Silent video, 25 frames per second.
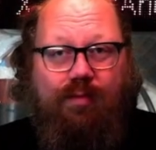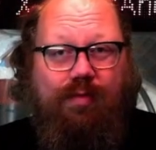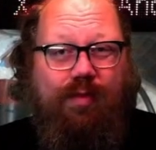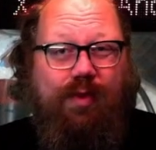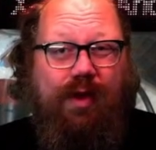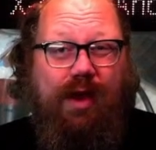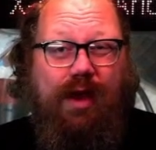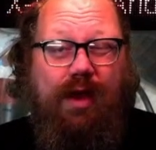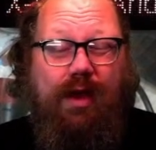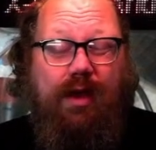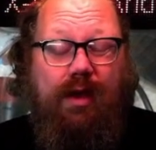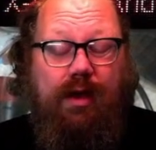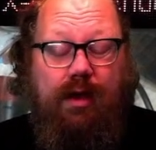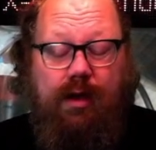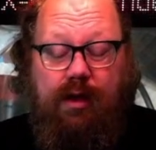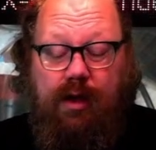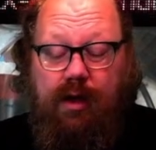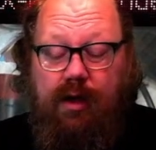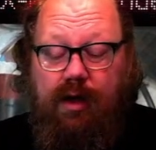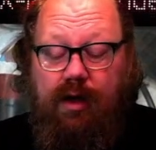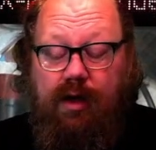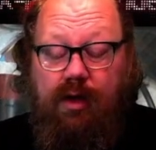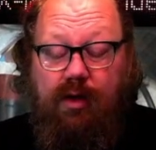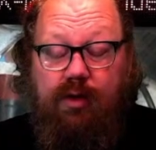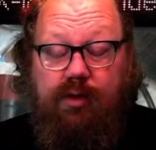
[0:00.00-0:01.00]
they had a
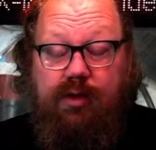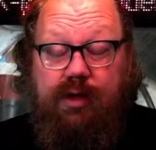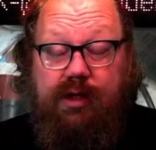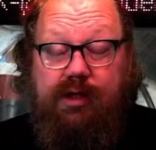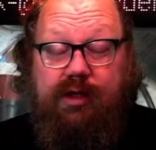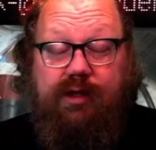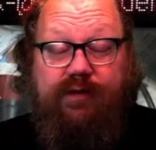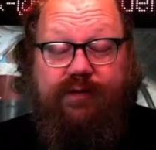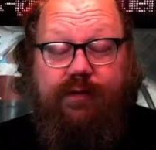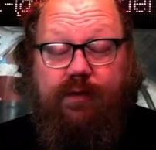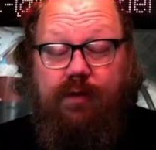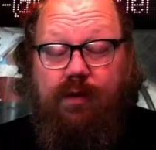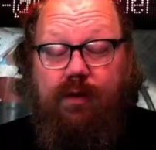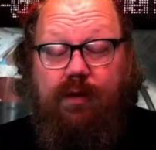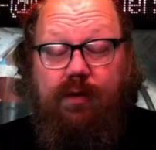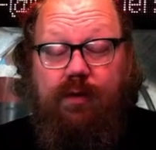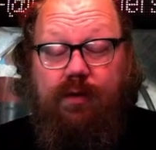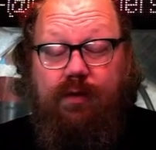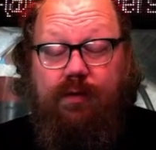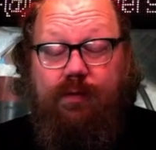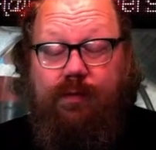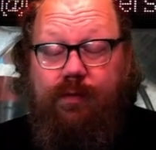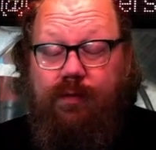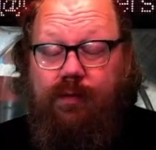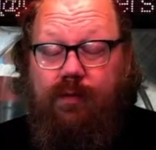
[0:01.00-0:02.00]
few of
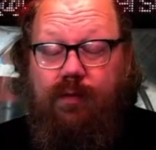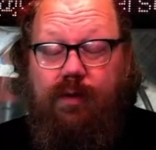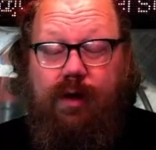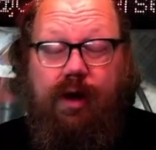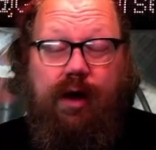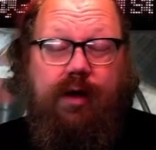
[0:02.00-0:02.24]
these